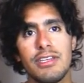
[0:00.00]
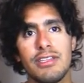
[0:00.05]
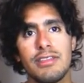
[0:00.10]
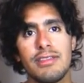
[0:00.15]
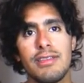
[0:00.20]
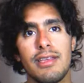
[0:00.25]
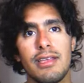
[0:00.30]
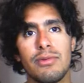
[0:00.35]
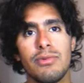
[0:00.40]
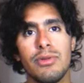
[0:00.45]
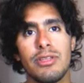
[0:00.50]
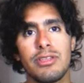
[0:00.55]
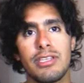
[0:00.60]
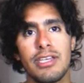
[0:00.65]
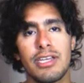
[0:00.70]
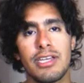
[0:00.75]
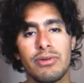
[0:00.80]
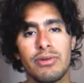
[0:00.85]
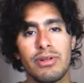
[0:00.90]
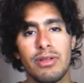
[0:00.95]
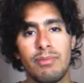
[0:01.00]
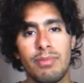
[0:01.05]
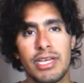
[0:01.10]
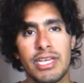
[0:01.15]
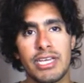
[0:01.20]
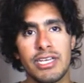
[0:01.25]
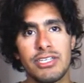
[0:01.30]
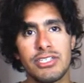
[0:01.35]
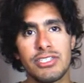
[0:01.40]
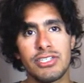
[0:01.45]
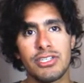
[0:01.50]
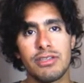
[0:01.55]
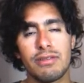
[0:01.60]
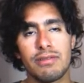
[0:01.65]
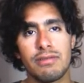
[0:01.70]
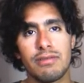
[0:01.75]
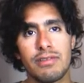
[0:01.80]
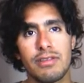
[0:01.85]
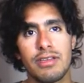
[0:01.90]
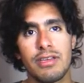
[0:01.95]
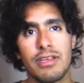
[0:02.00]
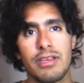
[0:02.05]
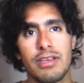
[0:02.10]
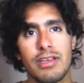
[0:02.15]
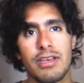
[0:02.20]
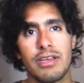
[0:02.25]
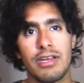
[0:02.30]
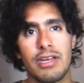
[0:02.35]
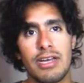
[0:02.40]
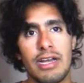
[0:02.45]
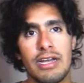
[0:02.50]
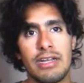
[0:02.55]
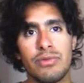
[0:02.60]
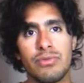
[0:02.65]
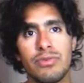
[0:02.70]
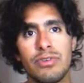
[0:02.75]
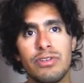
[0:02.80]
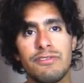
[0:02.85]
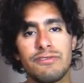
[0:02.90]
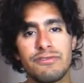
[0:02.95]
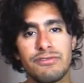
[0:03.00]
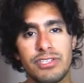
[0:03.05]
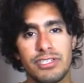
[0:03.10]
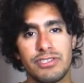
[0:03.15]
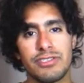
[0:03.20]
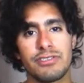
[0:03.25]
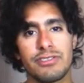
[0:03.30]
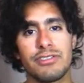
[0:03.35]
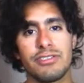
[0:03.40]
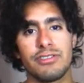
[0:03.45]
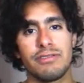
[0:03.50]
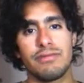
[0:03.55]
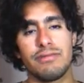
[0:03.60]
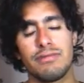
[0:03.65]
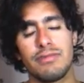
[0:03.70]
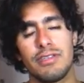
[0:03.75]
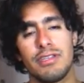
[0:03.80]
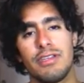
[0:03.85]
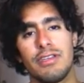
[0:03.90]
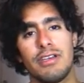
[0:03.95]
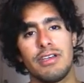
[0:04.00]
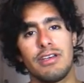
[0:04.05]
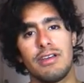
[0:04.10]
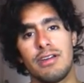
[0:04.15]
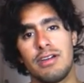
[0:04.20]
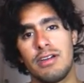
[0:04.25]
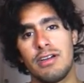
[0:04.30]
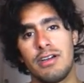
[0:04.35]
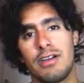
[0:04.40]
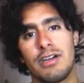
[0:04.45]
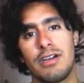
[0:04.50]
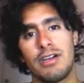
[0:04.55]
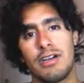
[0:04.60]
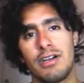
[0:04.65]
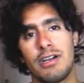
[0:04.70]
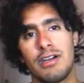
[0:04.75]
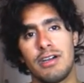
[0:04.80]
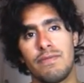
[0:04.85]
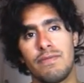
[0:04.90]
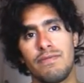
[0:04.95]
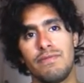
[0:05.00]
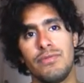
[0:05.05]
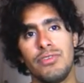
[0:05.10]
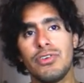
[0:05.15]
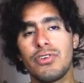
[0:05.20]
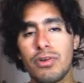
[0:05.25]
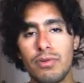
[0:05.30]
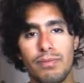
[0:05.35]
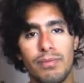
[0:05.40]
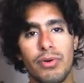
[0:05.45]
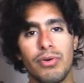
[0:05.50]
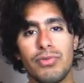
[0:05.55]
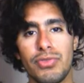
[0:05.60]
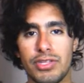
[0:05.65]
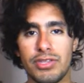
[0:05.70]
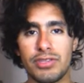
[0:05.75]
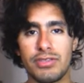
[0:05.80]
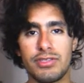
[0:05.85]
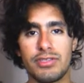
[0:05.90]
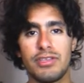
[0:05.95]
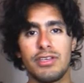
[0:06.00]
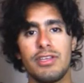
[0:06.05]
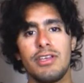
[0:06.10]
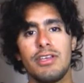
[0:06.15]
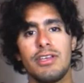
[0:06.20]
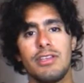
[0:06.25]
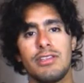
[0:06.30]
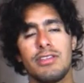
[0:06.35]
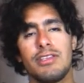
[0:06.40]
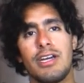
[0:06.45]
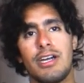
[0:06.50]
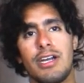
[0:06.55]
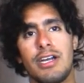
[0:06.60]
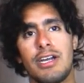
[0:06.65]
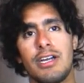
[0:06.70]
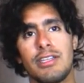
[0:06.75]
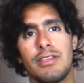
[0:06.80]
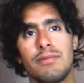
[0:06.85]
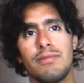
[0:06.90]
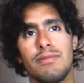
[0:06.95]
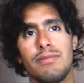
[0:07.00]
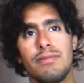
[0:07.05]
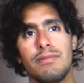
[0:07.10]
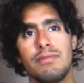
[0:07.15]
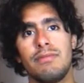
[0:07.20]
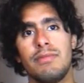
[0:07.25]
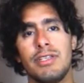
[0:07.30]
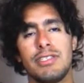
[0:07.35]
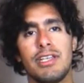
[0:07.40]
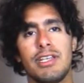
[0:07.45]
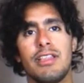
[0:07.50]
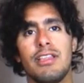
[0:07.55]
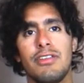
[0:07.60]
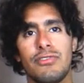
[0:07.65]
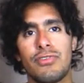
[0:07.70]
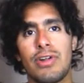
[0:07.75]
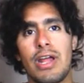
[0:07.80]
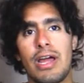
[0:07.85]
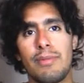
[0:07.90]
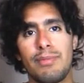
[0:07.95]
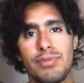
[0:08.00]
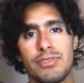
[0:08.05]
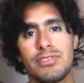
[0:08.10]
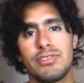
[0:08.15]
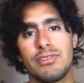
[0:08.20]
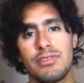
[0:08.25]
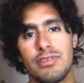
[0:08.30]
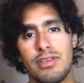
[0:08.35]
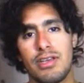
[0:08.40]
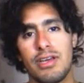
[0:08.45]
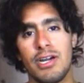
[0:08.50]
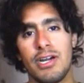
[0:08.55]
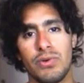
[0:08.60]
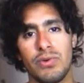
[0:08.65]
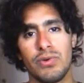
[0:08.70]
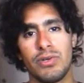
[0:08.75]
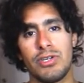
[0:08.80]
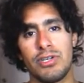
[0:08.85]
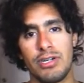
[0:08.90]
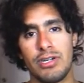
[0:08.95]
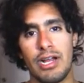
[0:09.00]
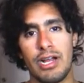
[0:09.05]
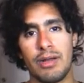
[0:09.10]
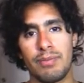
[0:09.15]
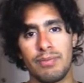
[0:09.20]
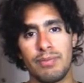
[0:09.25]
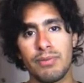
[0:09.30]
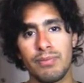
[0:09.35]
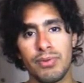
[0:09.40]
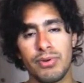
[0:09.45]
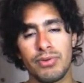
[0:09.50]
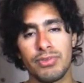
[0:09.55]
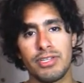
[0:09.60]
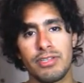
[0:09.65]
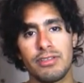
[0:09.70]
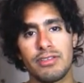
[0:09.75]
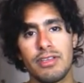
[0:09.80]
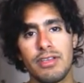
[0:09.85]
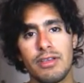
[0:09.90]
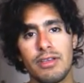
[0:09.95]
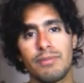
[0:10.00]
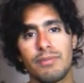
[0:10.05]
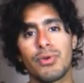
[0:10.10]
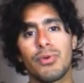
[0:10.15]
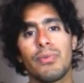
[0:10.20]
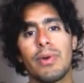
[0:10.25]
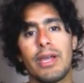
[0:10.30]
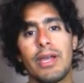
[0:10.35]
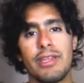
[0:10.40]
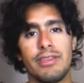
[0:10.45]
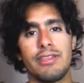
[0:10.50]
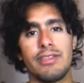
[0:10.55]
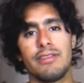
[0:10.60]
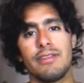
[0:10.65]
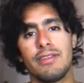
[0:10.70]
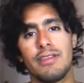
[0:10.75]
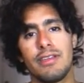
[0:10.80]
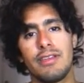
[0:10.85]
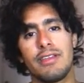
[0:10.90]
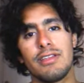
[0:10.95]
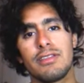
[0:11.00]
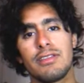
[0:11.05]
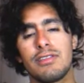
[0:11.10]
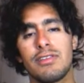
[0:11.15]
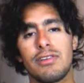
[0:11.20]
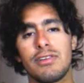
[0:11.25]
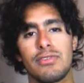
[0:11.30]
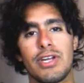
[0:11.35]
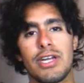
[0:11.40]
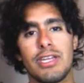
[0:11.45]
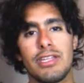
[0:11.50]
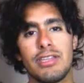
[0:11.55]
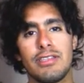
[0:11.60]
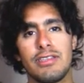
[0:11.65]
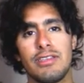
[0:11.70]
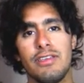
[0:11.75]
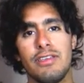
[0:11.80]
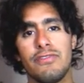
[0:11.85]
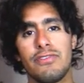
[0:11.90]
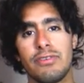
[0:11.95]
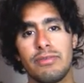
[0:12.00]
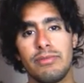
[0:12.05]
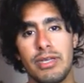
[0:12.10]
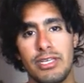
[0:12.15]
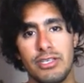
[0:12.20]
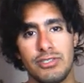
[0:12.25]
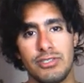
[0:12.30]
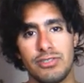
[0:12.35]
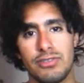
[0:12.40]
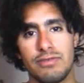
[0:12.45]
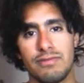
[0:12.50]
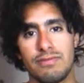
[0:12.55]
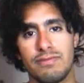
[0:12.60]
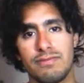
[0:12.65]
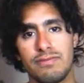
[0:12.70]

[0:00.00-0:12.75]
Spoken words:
that will take our application and will return a new component that basically wraps our app component, providing the right information